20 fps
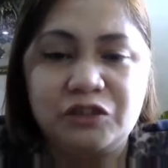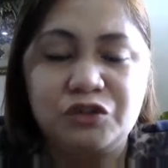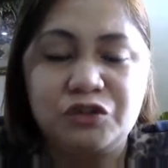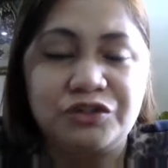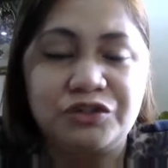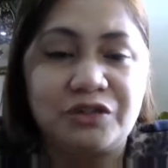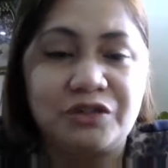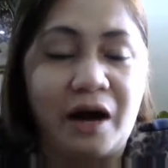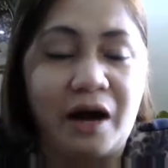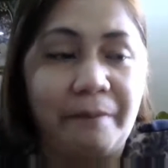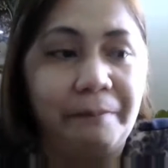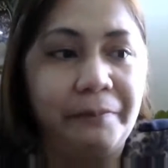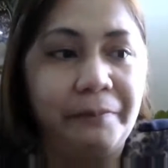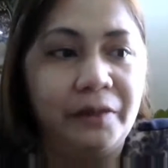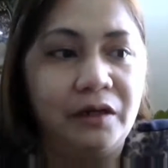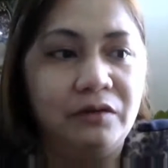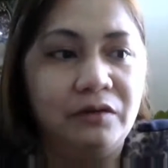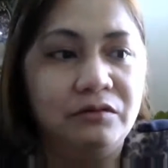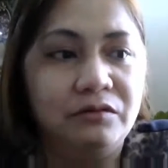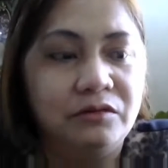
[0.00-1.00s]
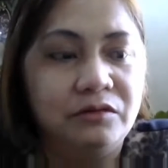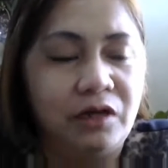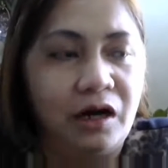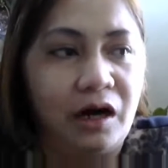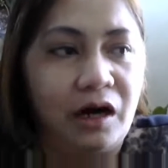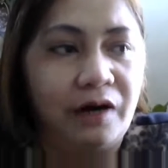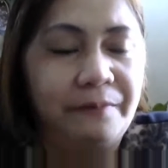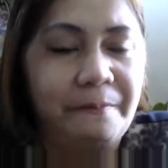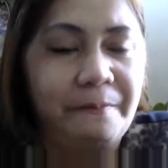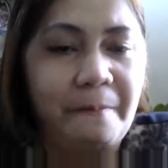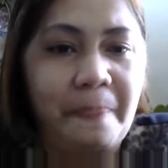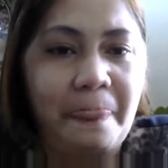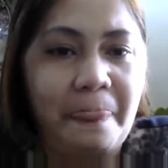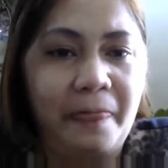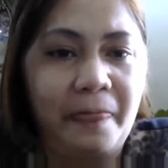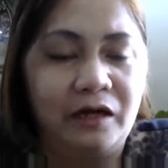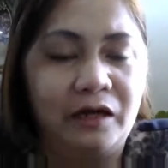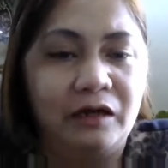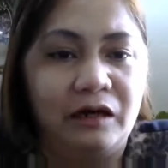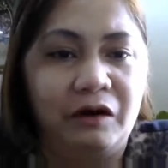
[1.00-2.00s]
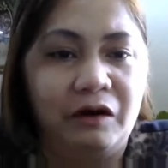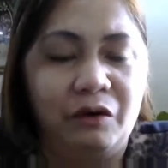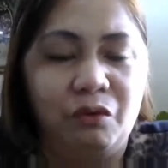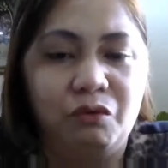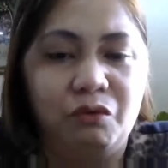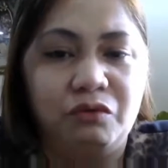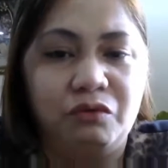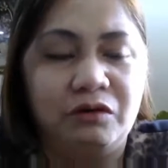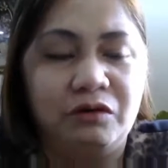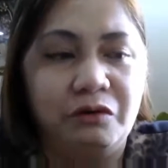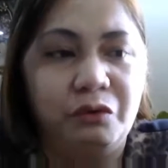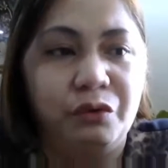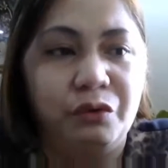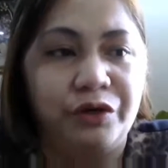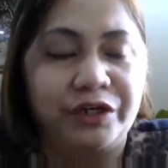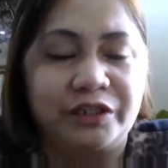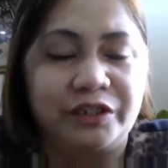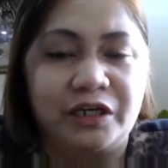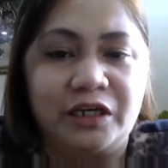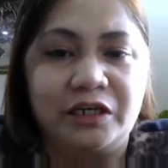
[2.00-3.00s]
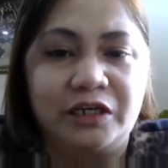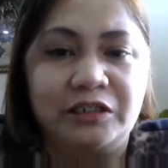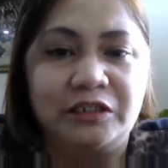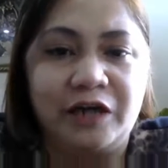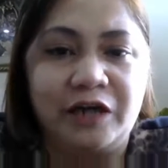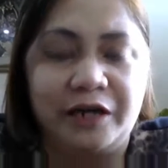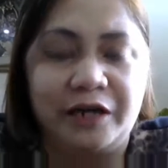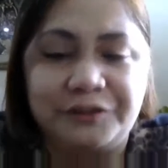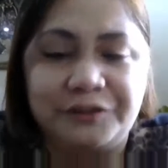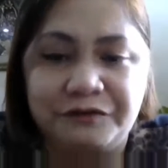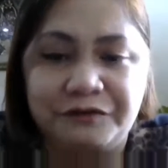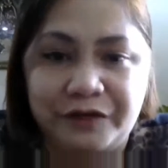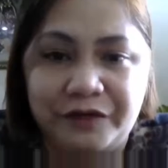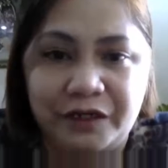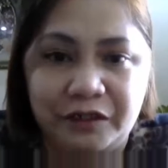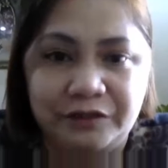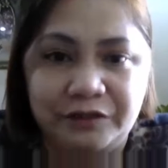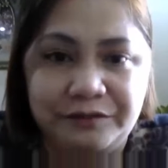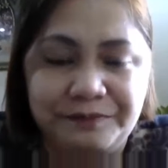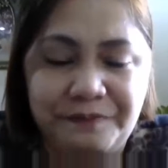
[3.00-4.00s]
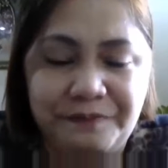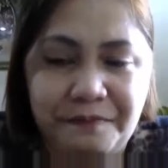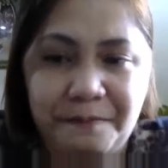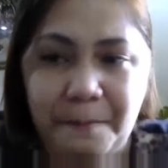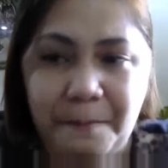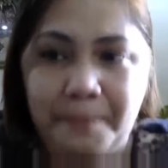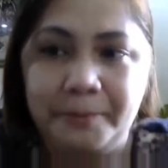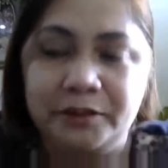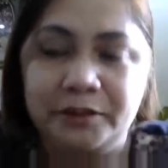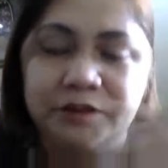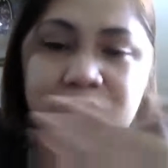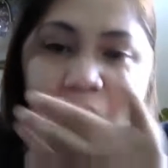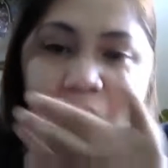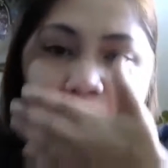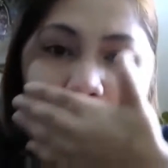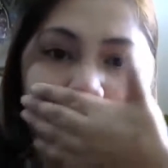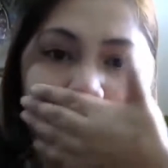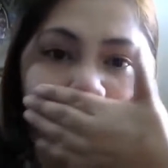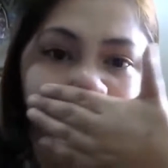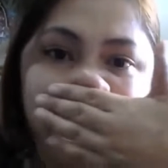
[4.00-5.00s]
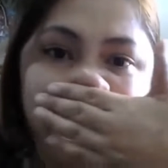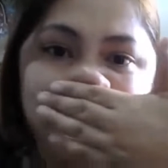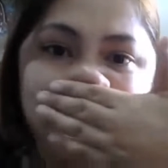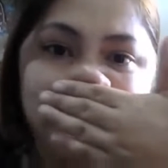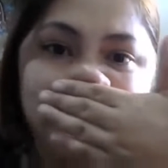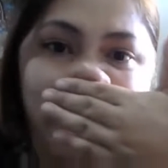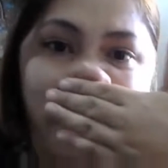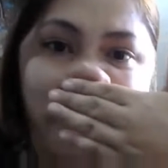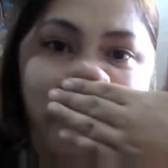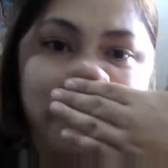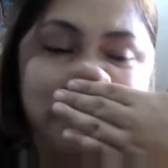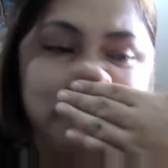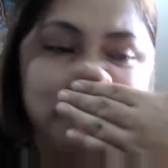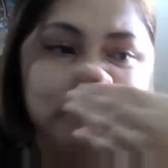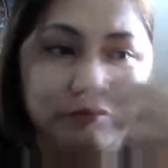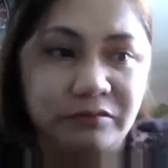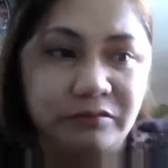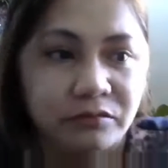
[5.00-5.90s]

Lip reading: to stop uh, working in God's field. So I said,